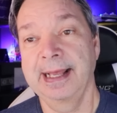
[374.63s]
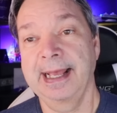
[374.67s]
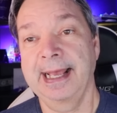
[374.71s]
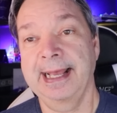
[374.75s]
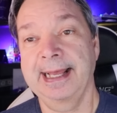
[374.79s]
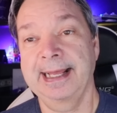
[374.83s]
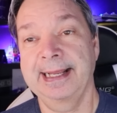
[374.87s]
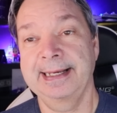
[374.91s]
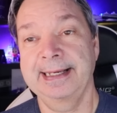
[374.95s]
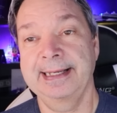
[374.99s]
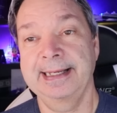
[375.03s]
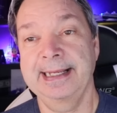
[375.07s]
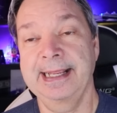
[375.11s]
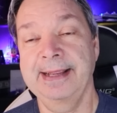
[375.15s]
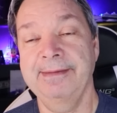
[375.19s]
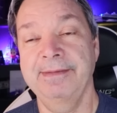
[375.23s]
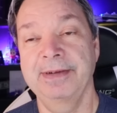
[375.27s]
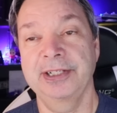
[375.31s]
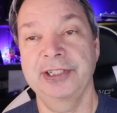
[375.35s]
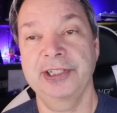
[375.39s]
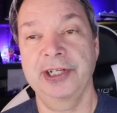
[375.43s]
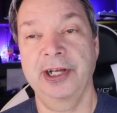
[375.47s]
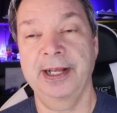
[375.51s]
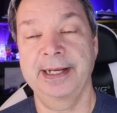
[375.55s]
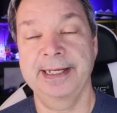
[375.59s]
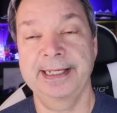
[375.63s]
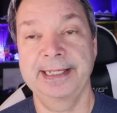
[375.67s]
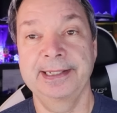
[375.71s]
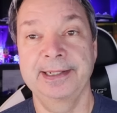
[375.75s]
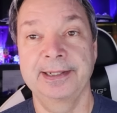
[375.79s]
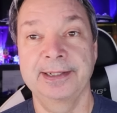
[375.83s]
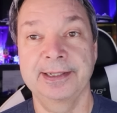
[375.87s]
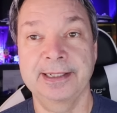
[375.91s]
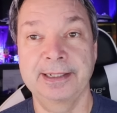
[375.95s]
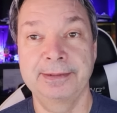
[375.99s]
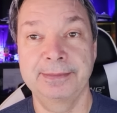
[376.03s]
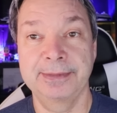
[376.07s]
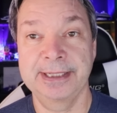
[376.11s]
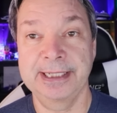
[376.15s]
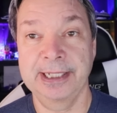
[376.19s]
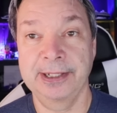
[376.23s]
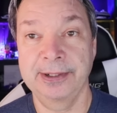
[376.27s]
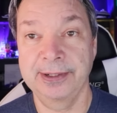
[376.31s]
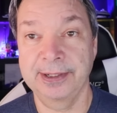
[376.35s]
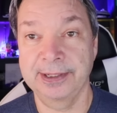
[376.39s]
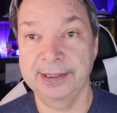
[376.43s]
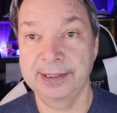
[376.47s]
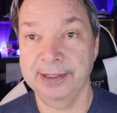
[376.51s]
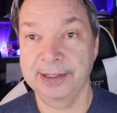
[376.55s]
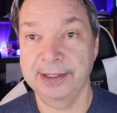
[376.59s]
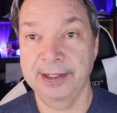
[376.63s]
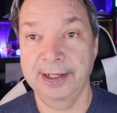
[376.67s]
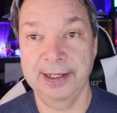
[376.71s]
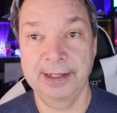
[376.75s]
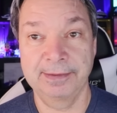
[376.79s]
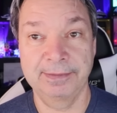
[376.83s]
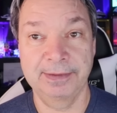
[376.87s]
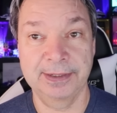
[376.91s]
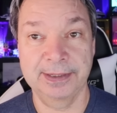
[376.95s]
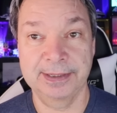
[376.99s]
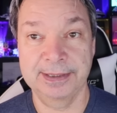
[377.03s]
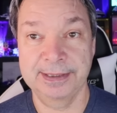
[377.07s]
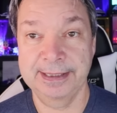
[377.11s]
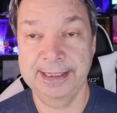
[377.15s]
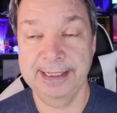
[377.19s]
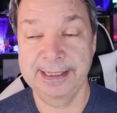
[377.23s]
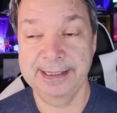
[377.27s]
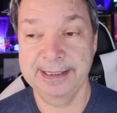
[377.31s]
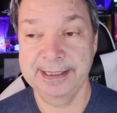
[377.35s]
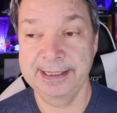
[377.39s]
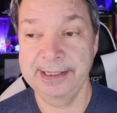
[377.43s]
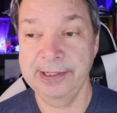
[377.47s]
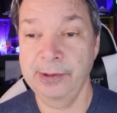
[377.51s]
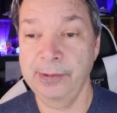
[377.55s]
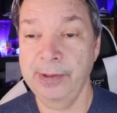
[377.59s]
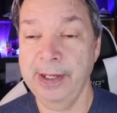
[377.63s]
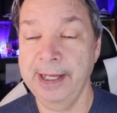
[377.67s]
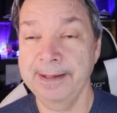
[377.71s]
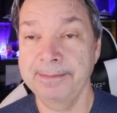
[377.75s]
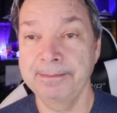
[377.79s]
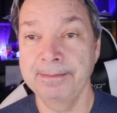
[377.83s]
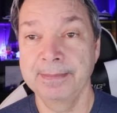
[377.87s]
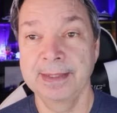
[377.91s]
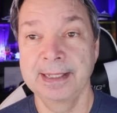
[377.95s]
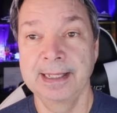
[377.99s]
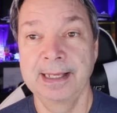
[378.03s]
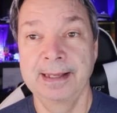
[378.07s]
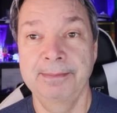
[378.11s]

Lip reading: And even John Heald comes out on Carnival and says, you know what?